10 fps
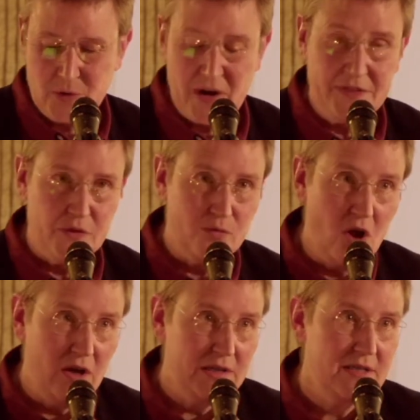or at the
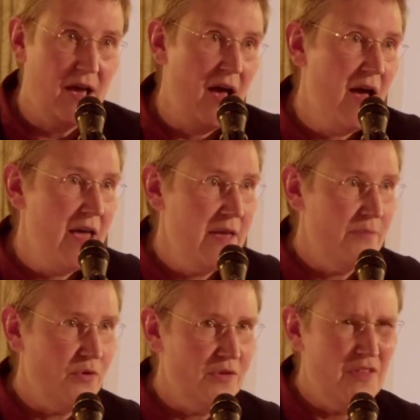wrong
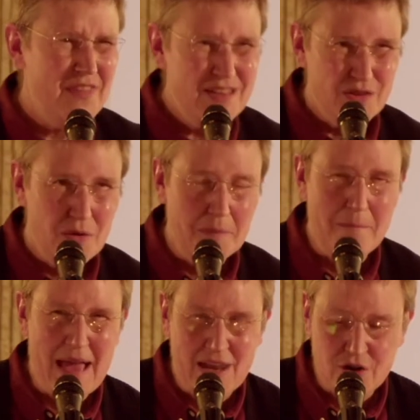time, or that they don't
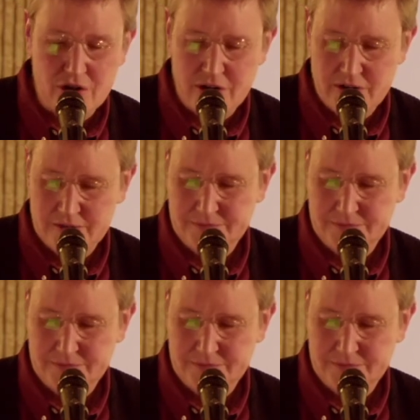matter.